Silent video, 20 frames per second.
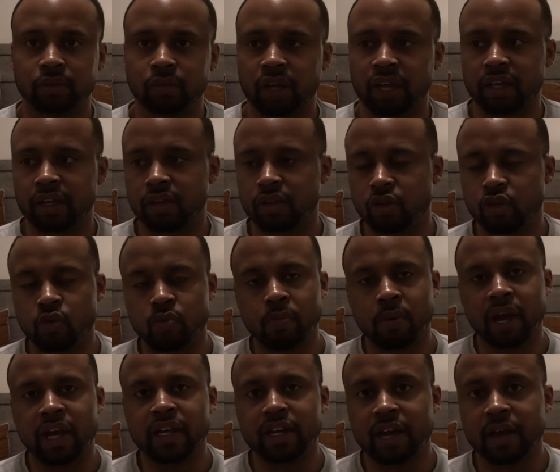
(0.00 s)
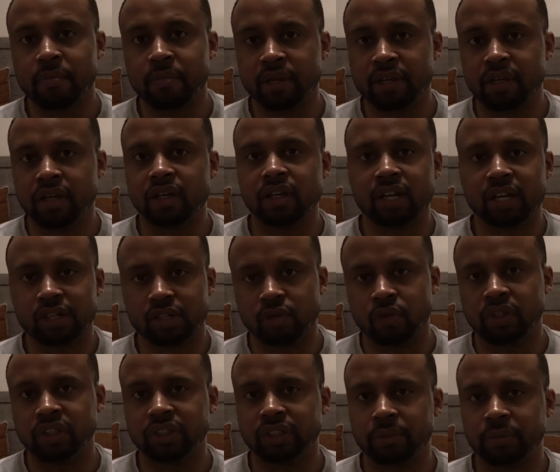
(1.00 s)
Like, you might not be good at
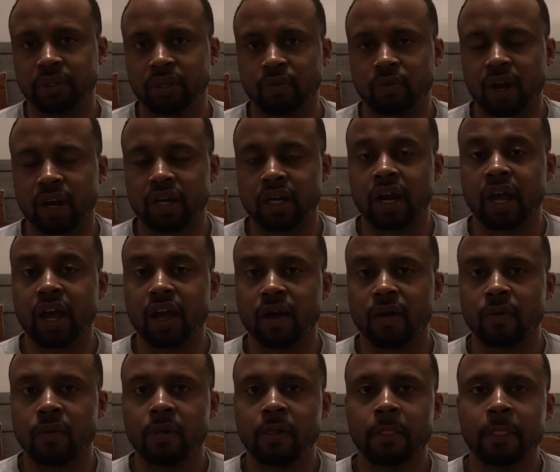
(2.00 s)
doing something right now,